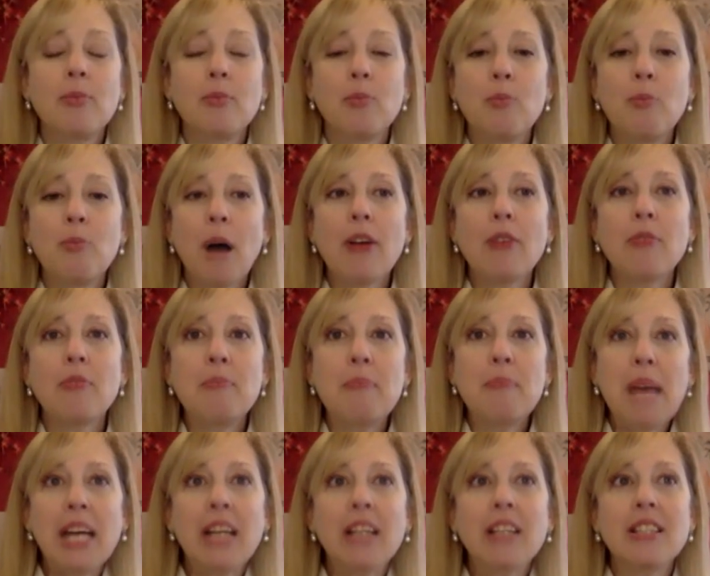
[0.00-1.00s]
my
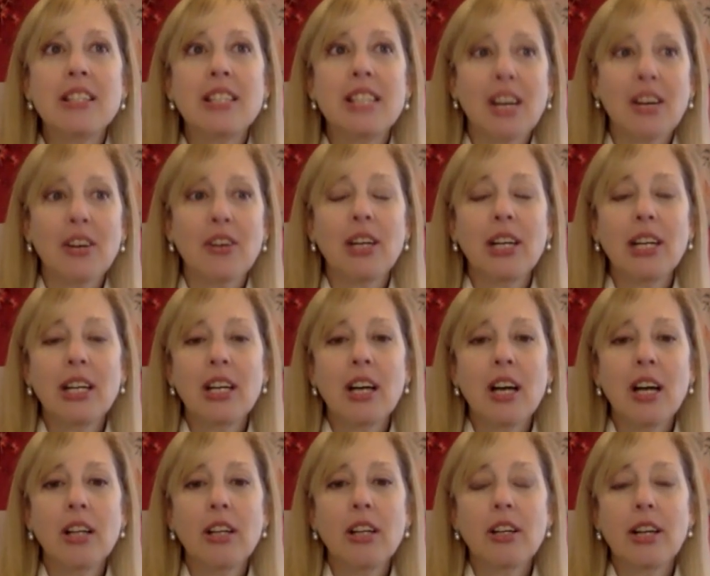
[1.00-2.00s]
main decorating
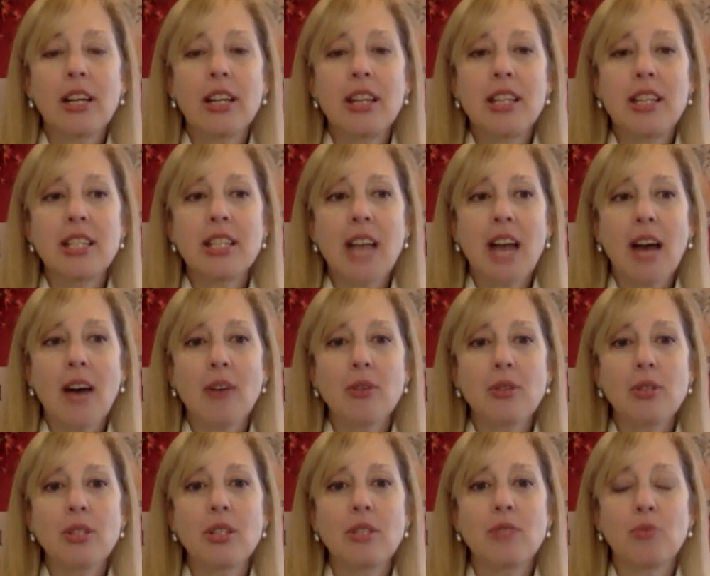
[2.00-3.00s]
color in this
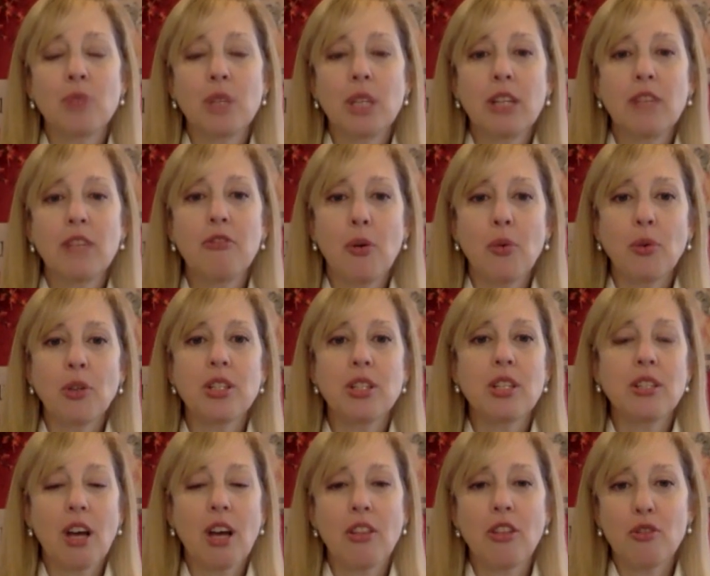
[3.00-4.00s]
house really
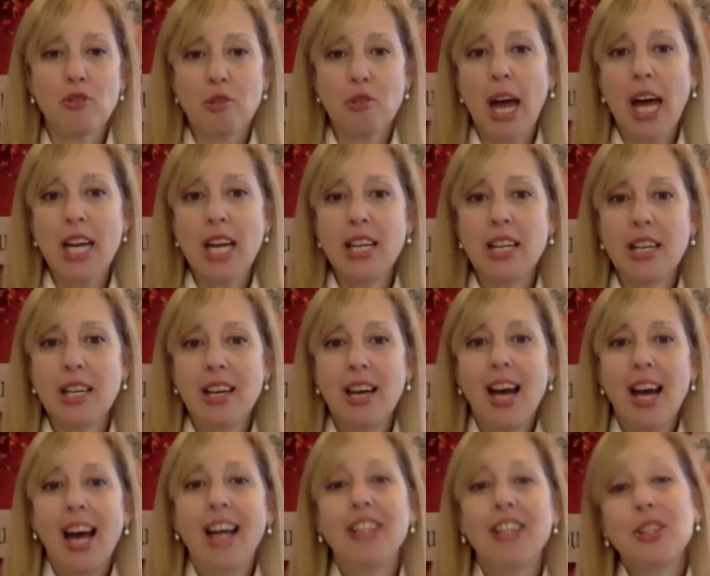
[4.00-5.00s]
focuses on the red.
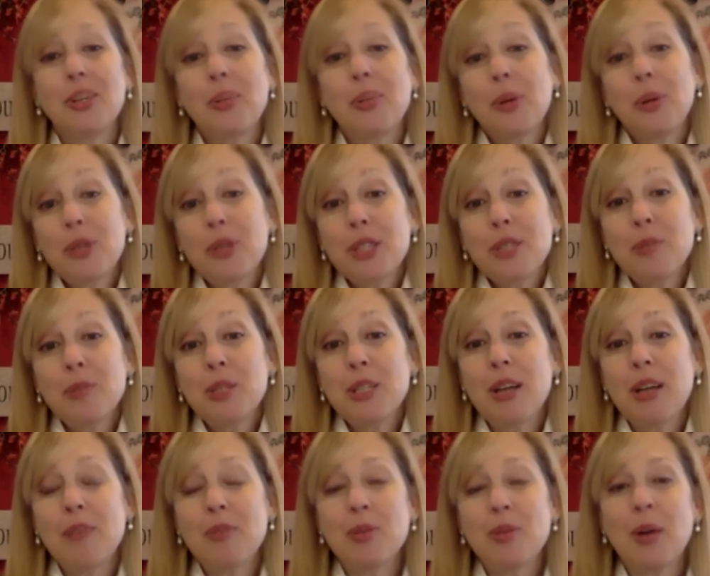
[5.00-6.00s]
And so when Christmas
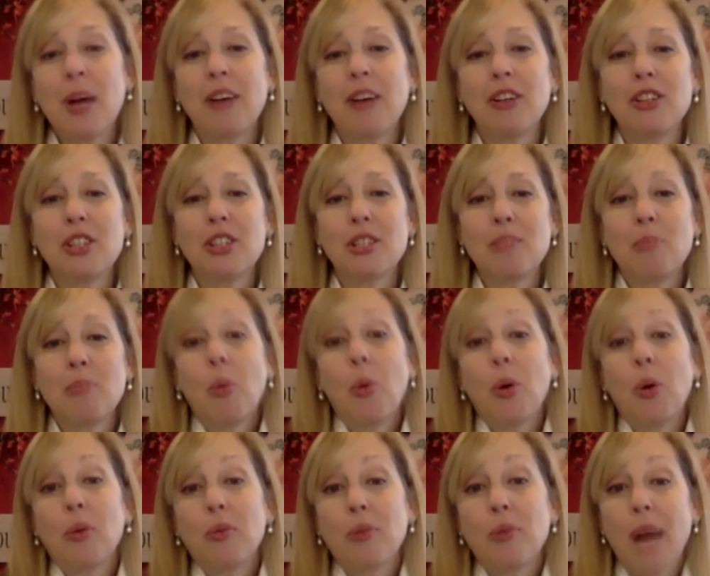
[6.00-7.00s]
comes around, it's just
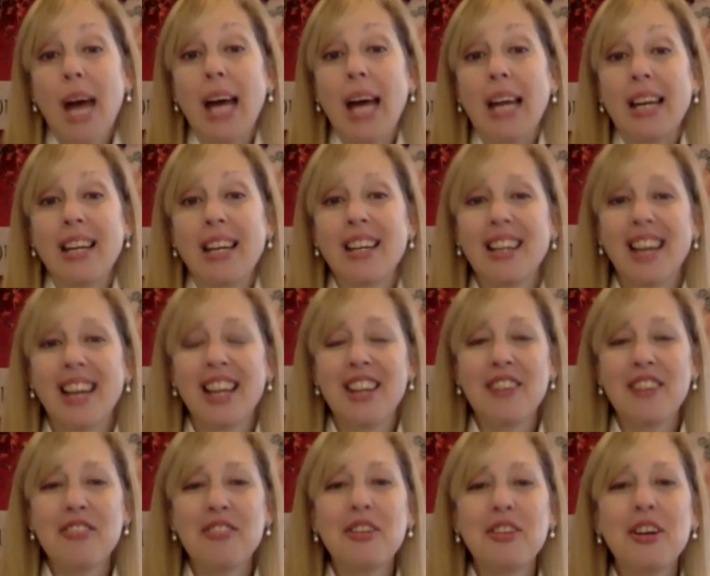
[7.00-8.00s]
more red. And
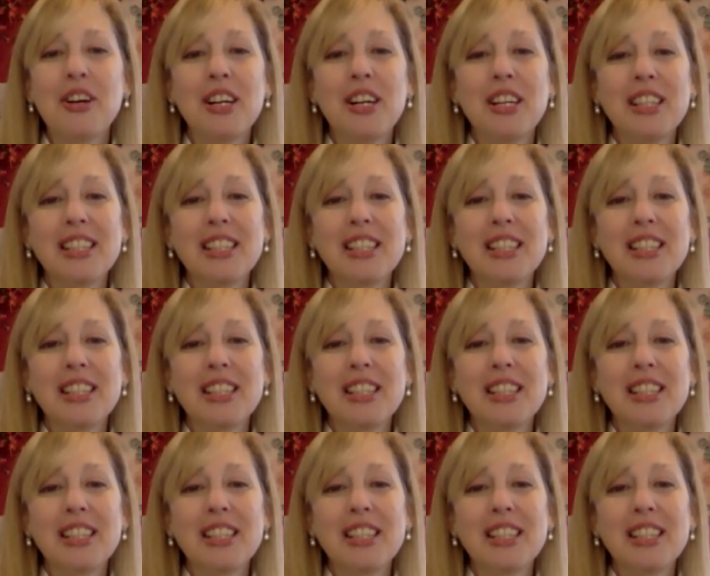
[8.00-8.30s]
fall.